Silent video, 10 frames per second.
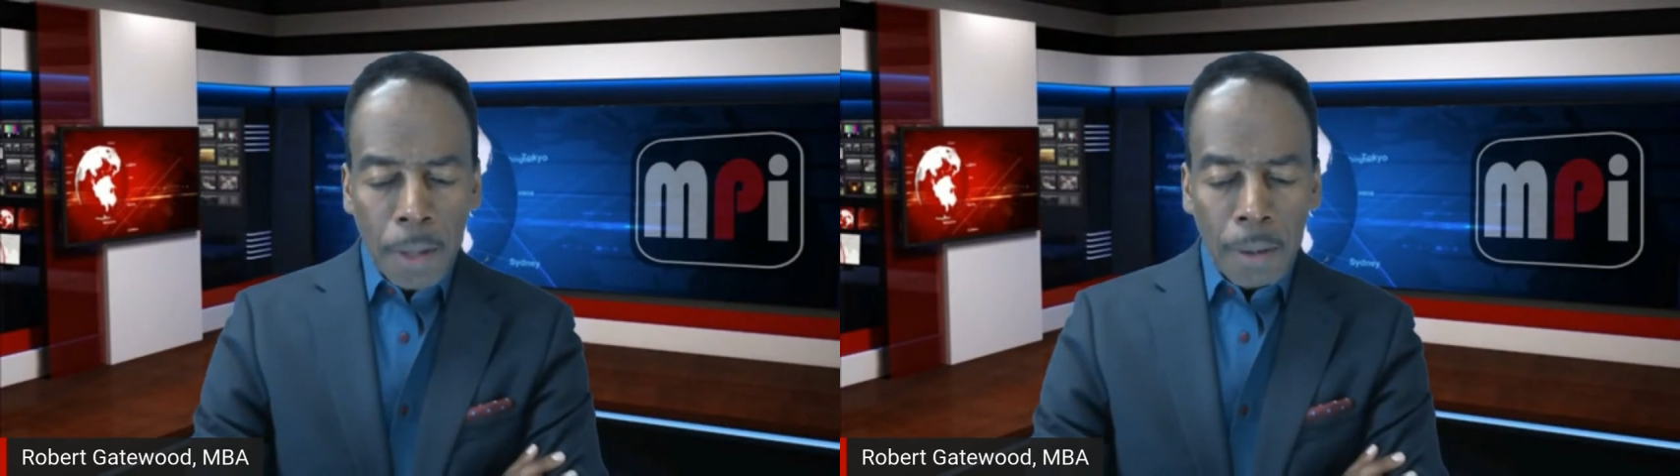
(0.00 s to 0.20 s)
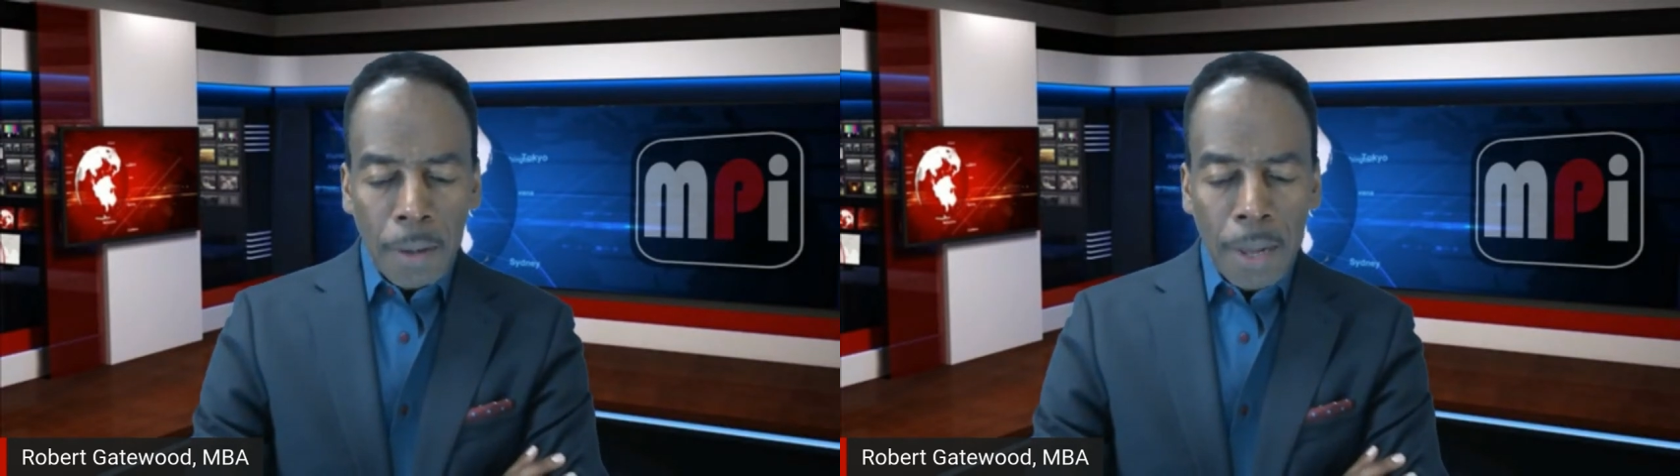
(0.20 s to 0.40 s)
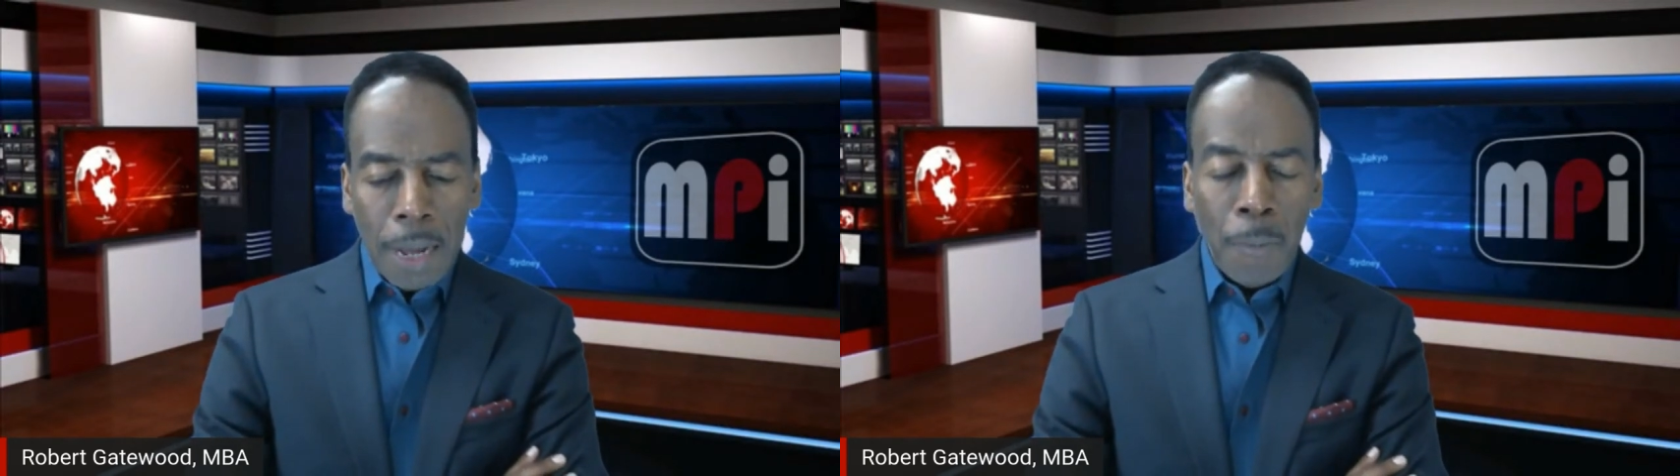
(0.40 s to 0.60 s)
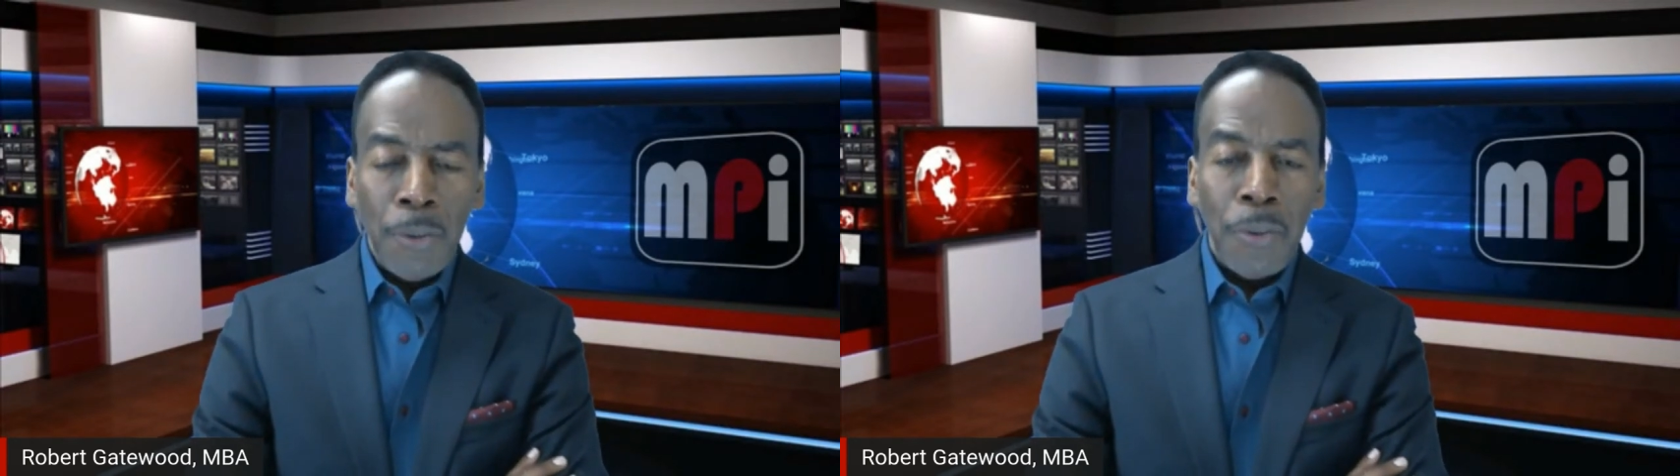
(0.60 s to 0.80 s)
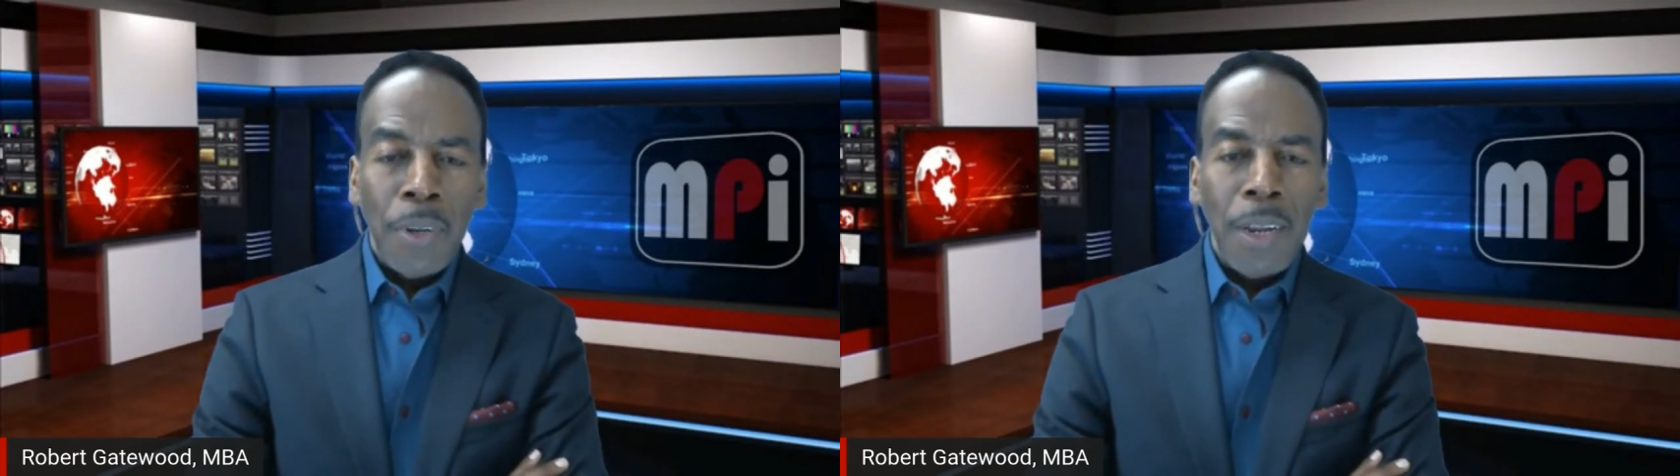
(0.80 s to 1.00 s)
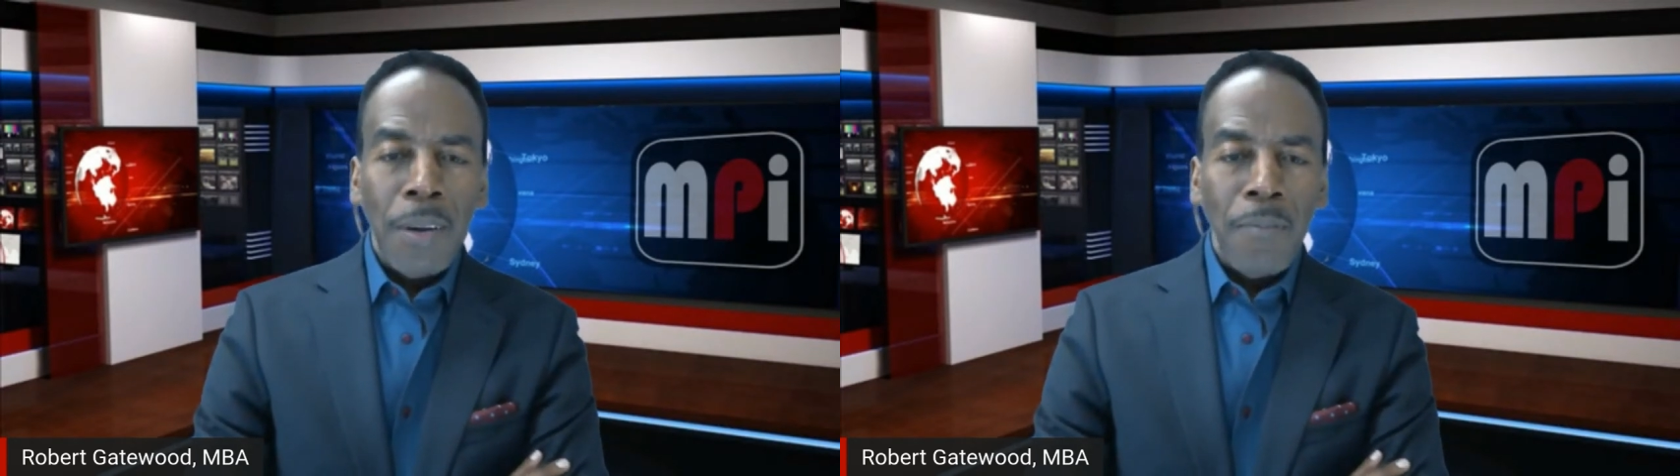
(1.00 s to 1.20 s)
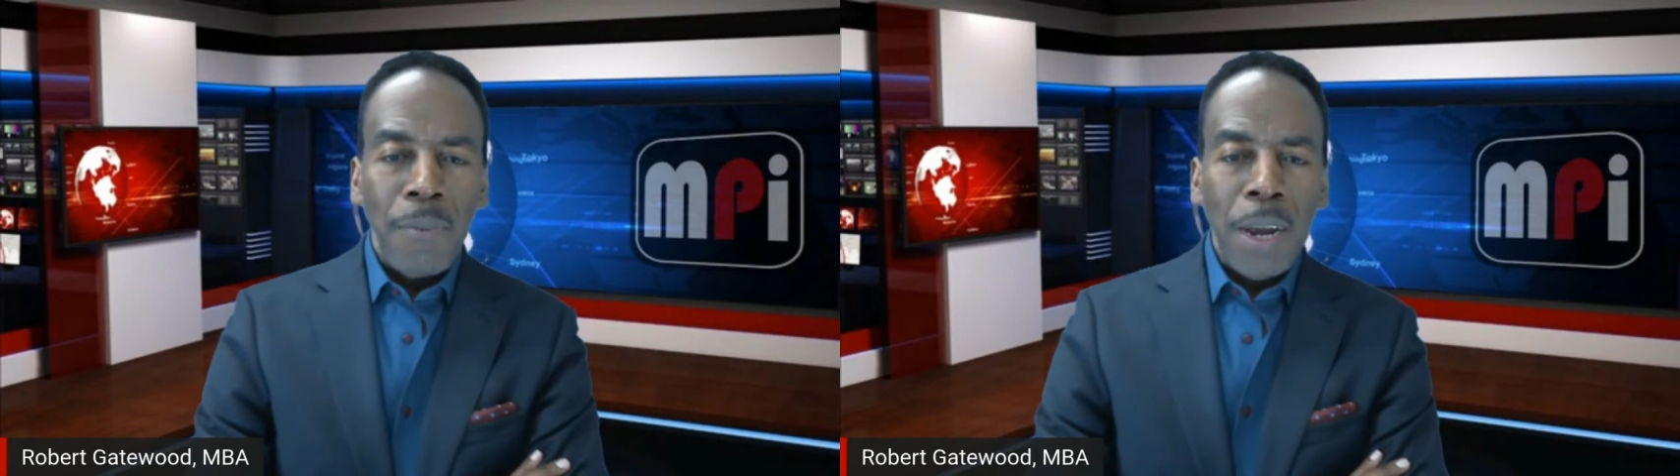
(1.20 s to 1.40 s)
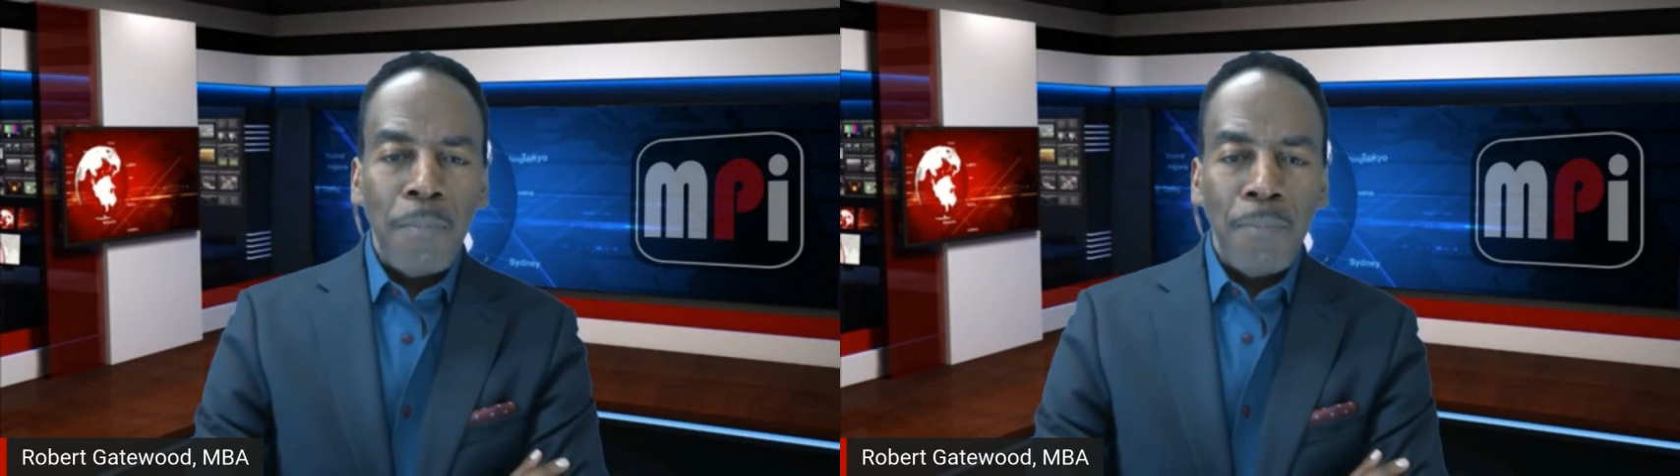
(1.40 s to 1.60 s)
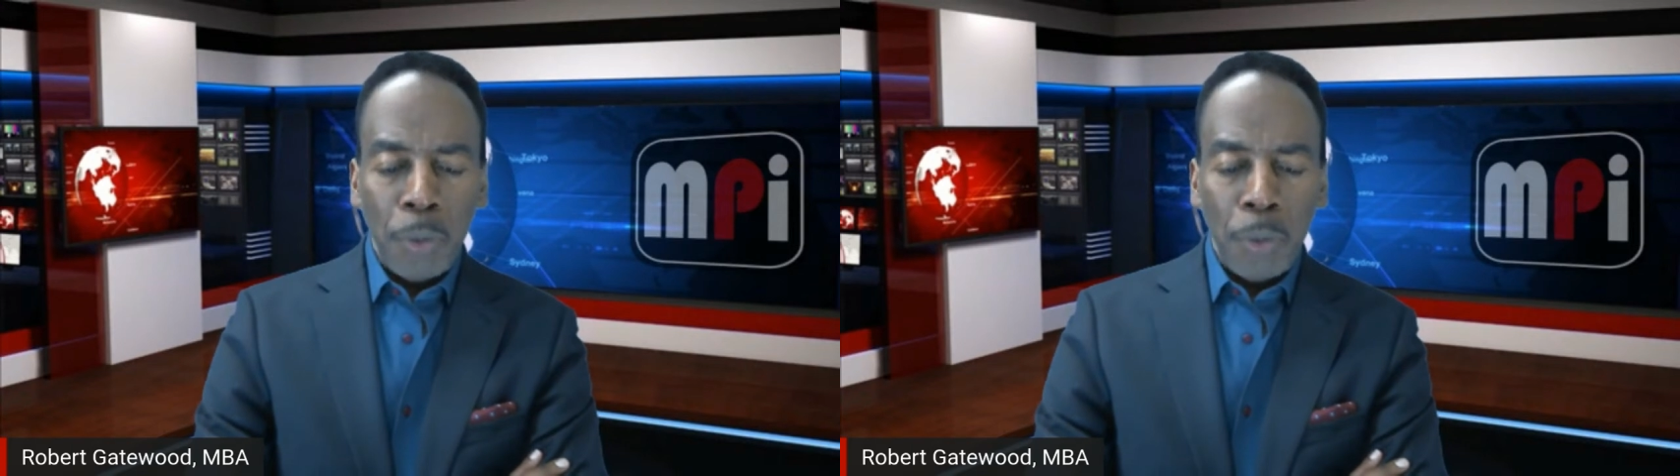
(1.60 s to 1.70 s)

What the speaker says: Now, I want you to develop,